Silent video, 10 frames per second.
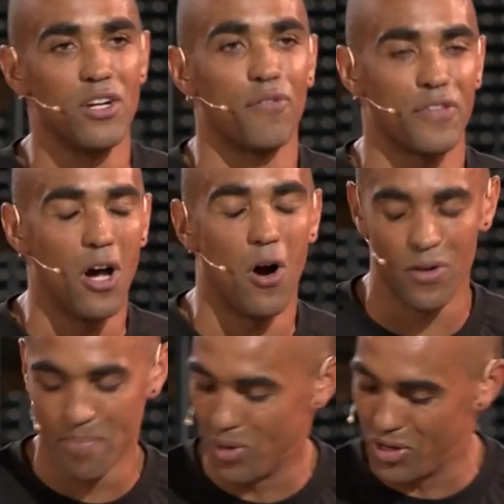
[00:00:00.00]
off the
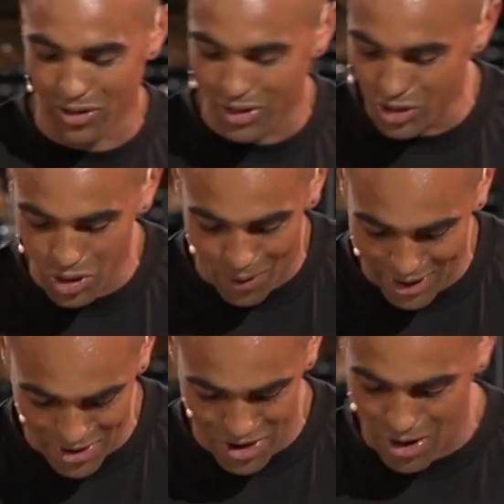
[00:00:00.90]
old and putting on the new. I
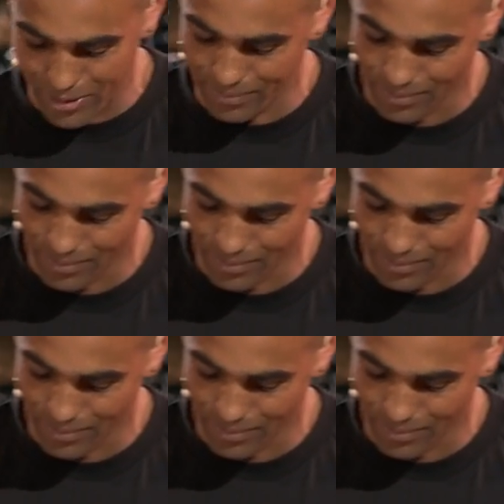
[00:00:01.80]
don't know.